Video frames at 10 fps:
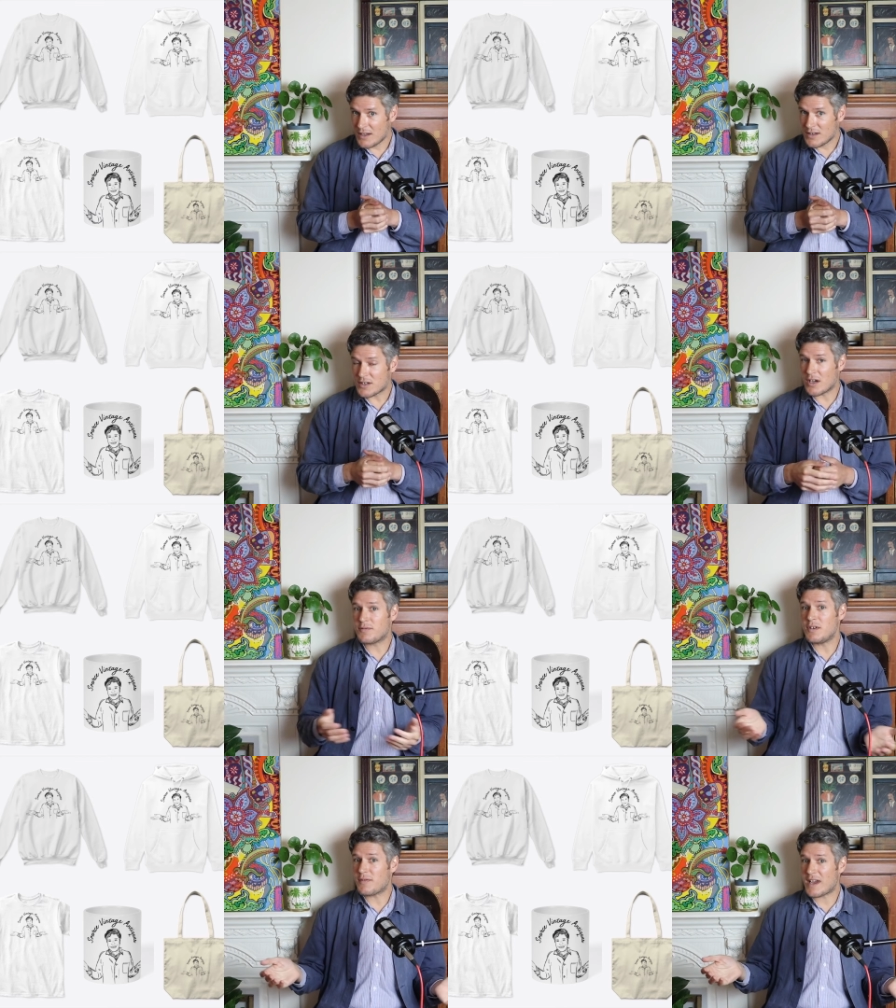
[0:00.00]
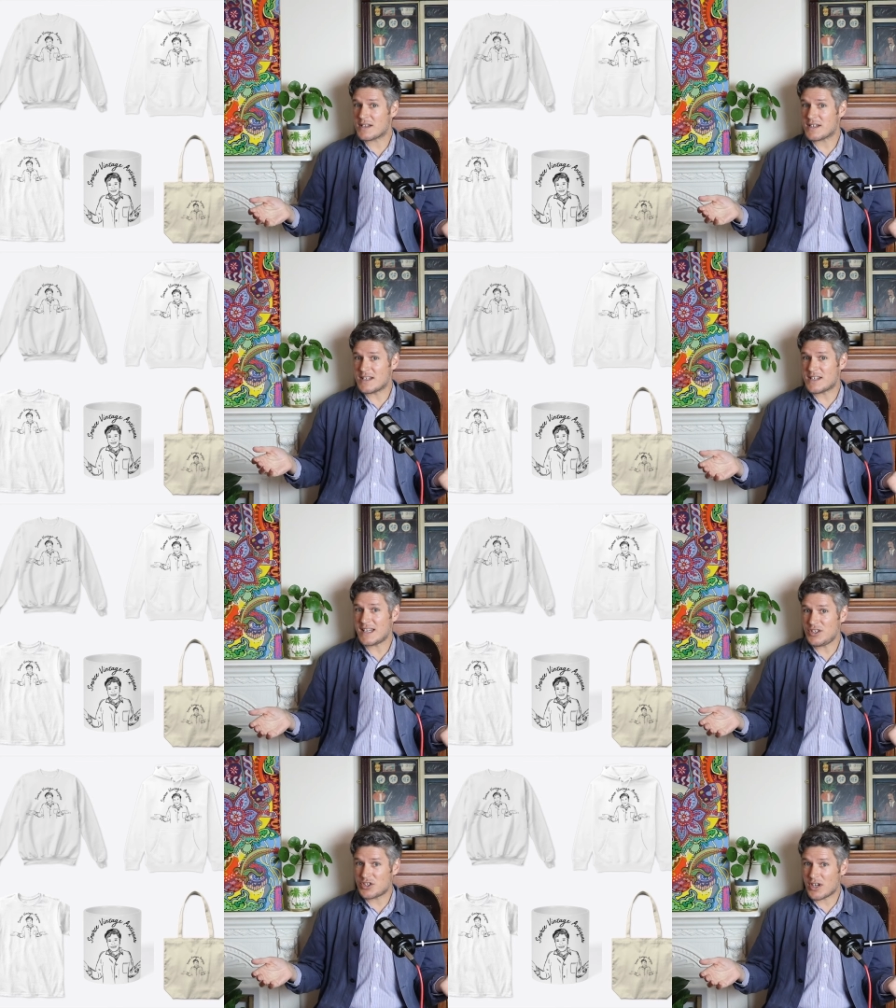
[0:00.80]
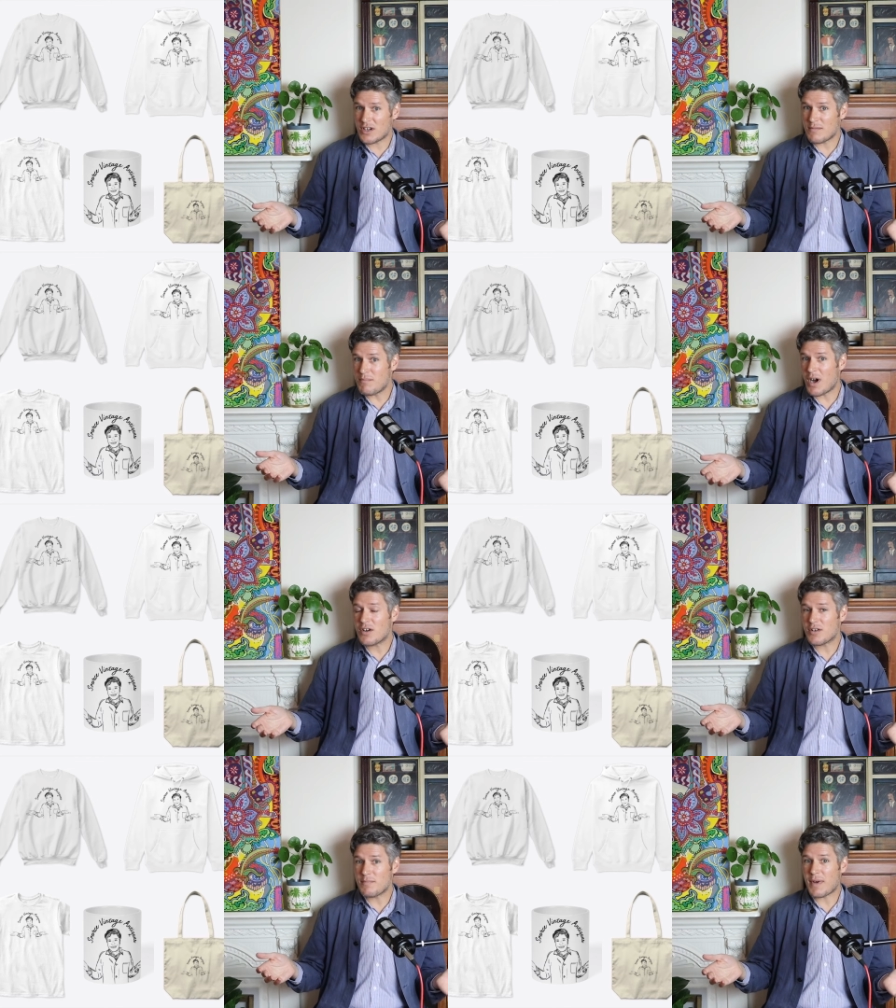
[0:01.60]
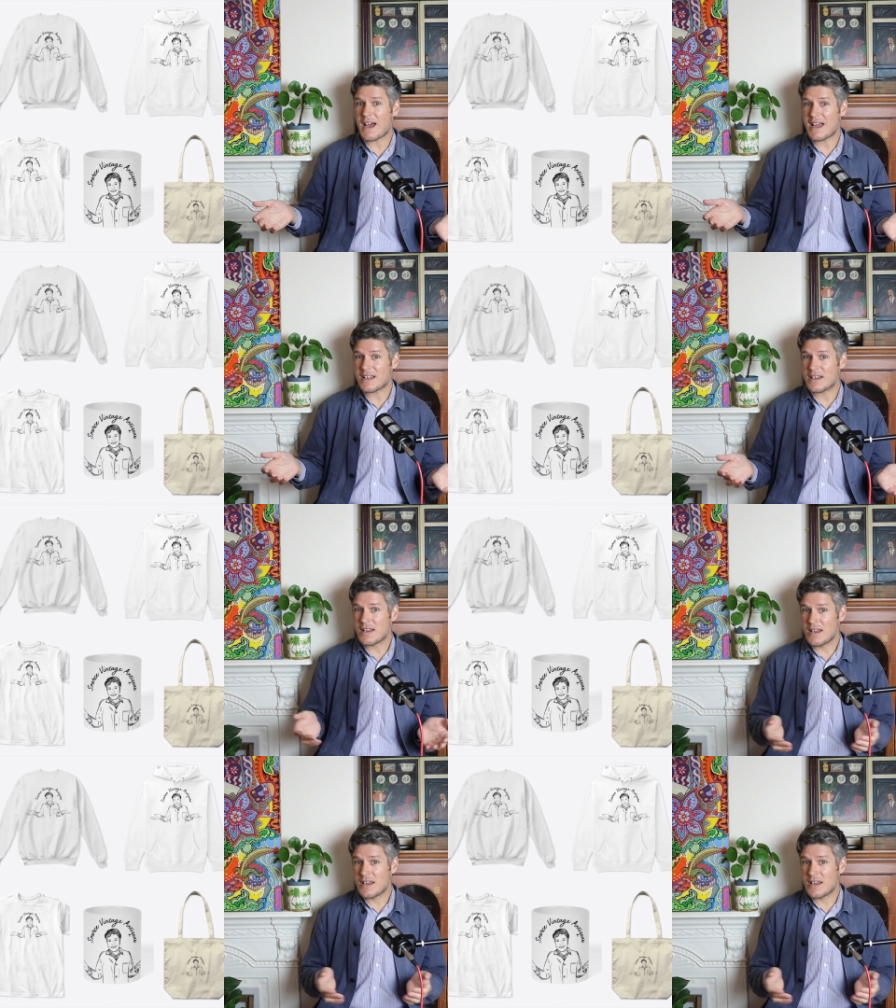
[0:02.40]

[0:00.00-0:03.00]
So if you fancy a t-shirt, mug, bag,